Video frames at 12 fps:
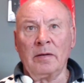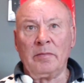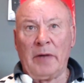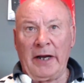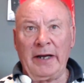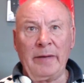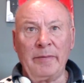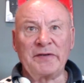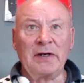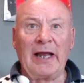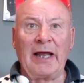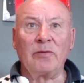My name is
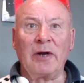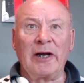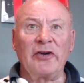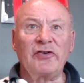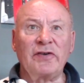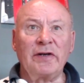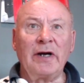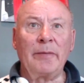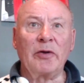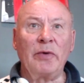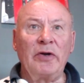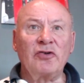Glen Waleska. I'm
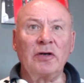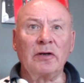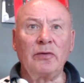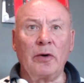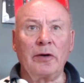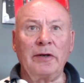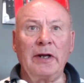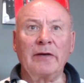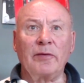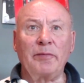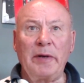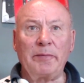the regional coordinator
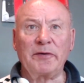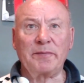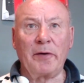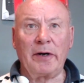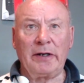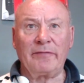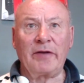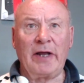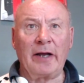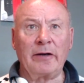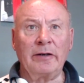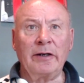for People's Party of
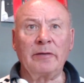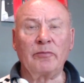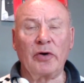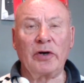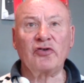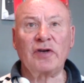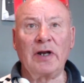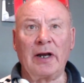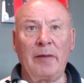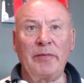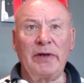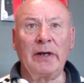Canada in British
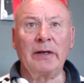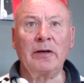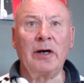Columbia.